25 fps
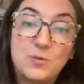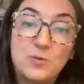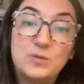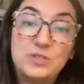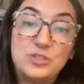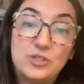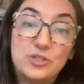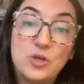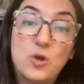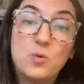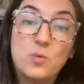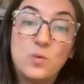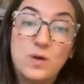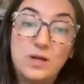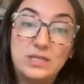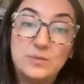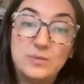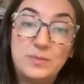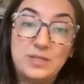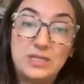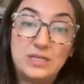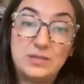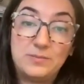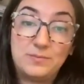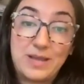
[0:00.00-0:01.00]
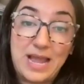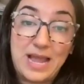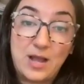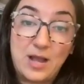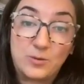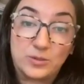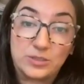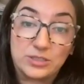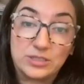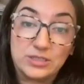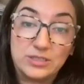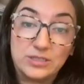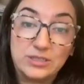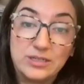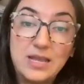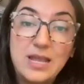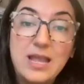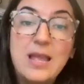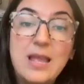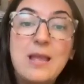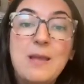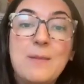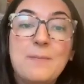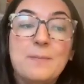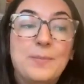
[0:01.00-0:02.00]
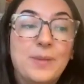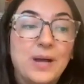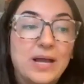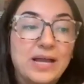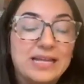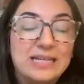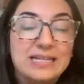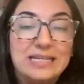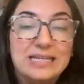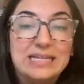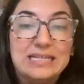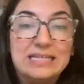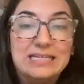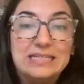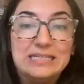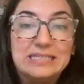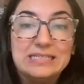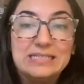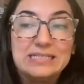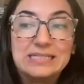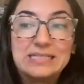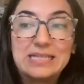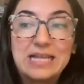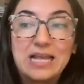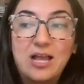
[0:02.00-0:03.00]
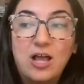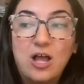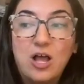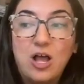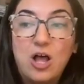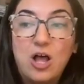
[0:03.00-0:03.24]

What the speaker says: that we don't want to be empowered, but it is